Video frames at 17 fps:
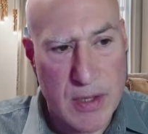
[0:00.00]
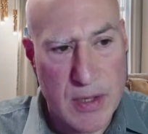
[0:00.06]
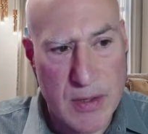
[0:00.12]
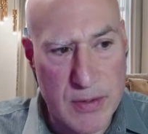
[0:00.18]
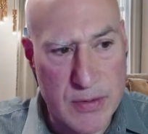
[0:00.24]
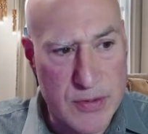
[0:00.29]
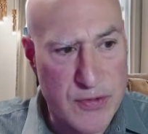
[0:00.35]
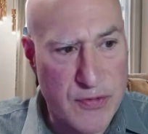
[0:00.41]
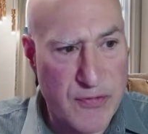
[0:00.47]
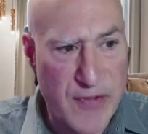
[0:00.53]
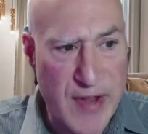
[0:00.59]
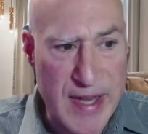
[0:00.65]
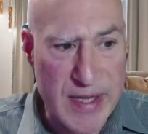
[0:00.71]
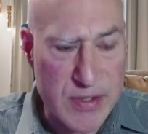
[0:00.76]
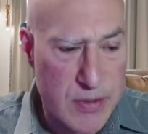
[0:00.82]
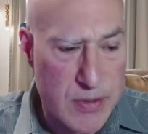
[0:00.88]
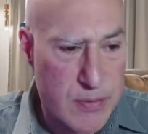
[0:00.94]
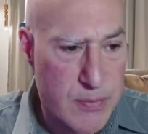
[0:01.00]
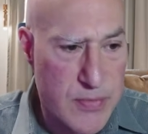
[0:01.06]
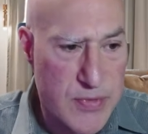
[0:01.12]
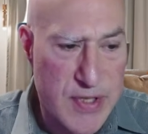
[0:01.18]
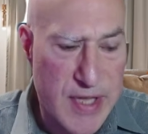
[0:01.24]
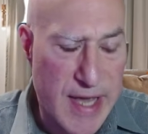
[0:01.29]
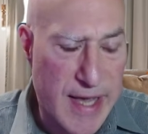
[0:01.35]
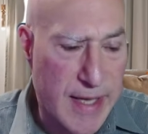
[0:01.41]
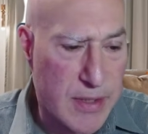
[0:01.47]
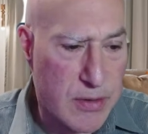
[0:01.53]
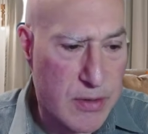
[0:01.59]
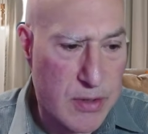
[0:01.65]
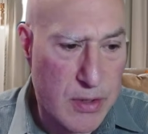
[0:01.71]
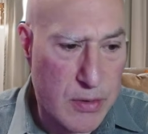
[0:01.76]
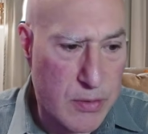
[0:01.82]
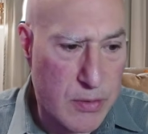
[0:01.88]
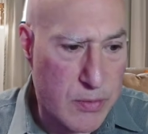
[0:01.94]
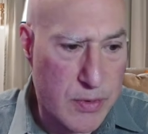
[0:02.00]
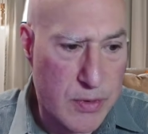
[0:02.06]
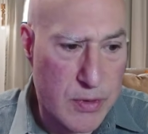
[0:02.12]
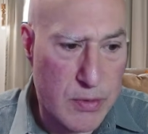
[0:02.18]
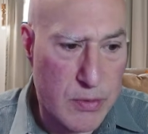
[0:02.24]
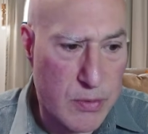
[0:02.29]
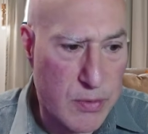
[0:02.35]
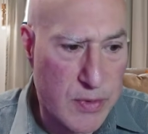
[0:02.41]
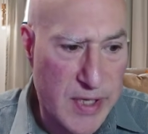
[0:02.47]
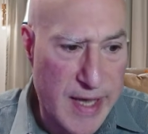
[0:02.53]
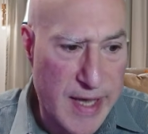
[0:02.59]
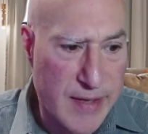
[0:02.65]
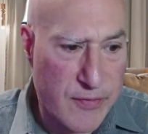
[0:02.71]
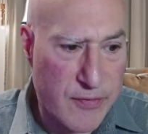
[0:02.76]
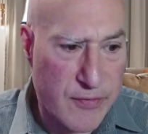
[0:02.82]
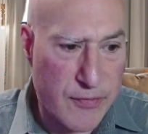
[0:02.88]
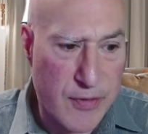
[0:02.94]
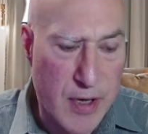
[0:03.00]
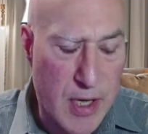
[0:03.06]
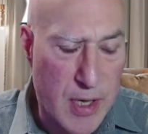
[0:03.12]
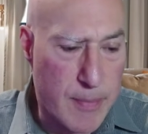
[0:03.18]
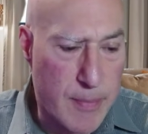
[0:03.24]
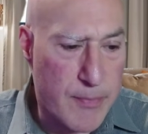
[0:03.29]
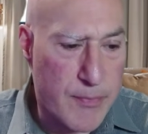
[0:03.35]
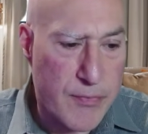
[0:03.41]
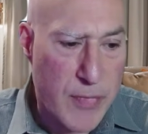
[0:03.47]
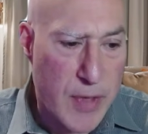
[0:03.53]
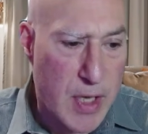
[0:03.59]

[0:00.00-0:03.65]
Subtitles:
There's phantoms that, you get from,